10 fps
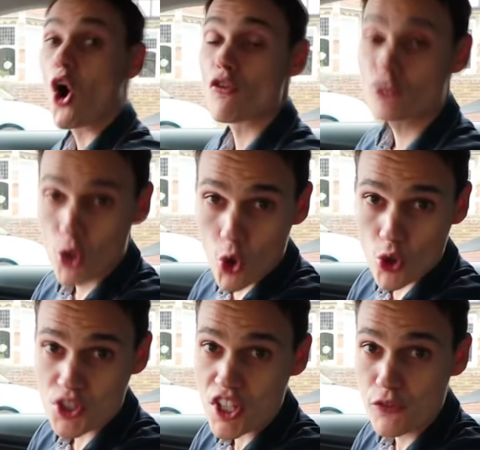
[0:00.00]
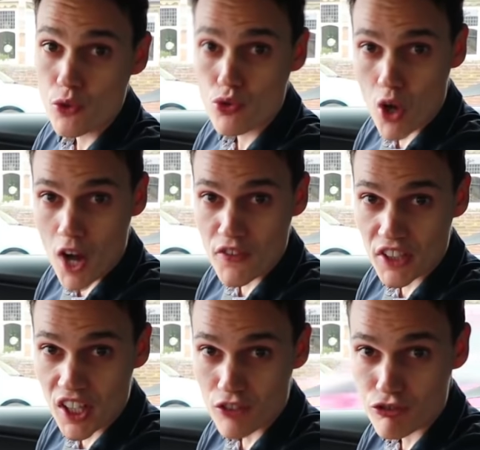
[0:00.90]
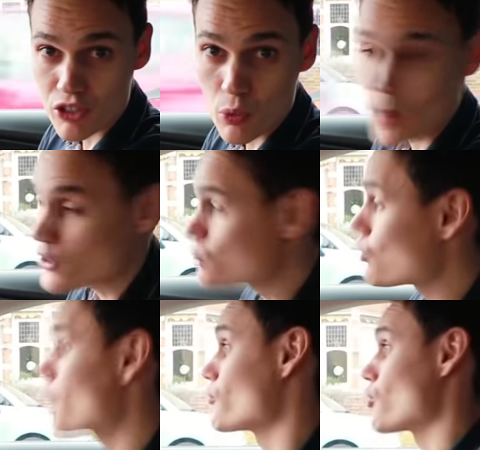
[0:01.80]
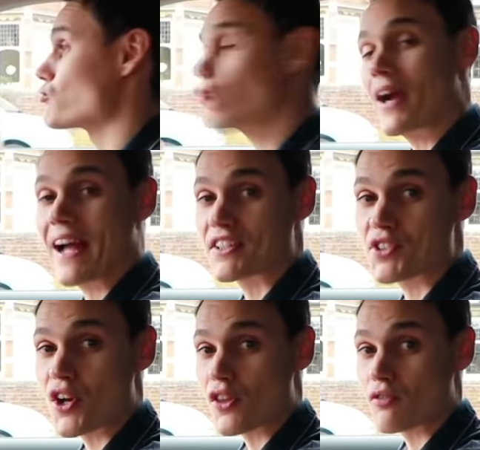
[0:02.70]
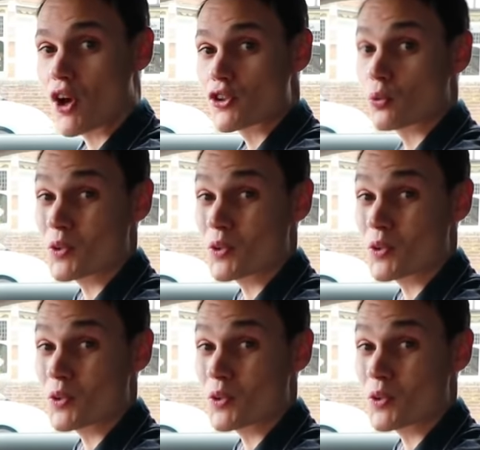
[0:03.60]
Of course, if you drive in a country where you drive on the right hand side of the road,